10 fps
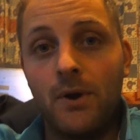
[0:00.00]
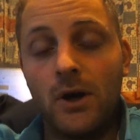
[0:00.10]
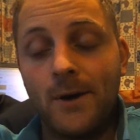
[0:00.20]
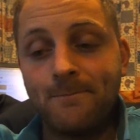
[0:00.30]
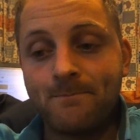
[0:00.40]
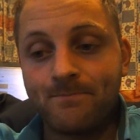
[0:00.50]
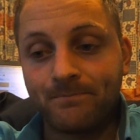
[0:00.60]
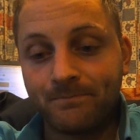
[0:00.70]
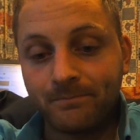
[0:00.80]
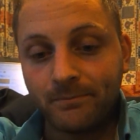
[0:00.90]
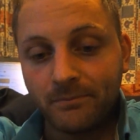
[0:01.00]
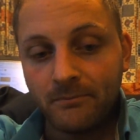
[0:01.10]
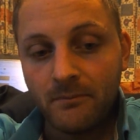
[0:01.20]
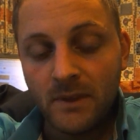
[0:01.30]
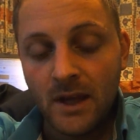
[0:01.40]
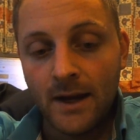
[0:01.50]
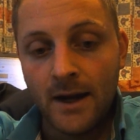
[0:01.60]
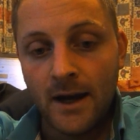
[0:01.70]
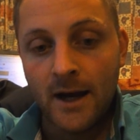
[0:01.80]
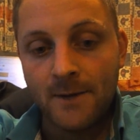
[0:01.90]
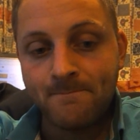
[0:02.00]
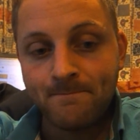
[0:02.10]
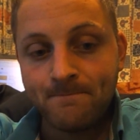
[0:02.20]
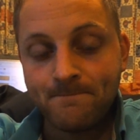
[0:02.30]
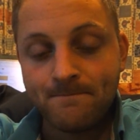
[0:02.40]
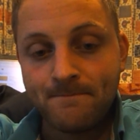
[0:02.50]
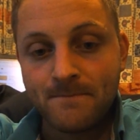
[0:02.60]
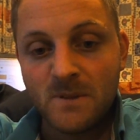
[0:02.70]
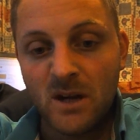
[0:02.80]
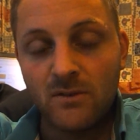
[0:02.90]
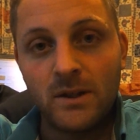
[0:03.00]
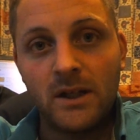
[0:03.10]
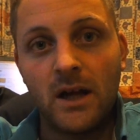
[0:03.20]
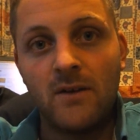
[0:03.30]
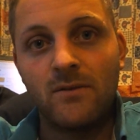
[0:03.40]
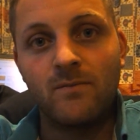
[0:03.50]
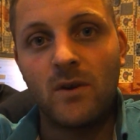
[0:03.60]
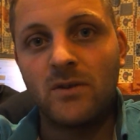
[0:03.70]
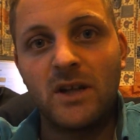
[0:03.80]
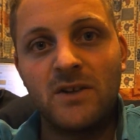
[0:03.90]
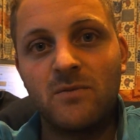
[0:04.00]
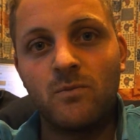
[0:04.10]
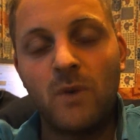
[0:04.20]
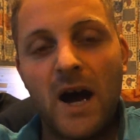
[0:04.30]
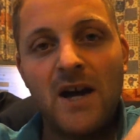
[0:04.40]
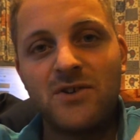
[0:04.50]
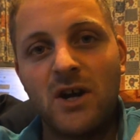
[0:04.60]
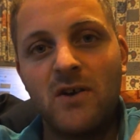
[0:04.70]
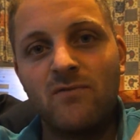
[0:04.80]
but uh, I real I they as I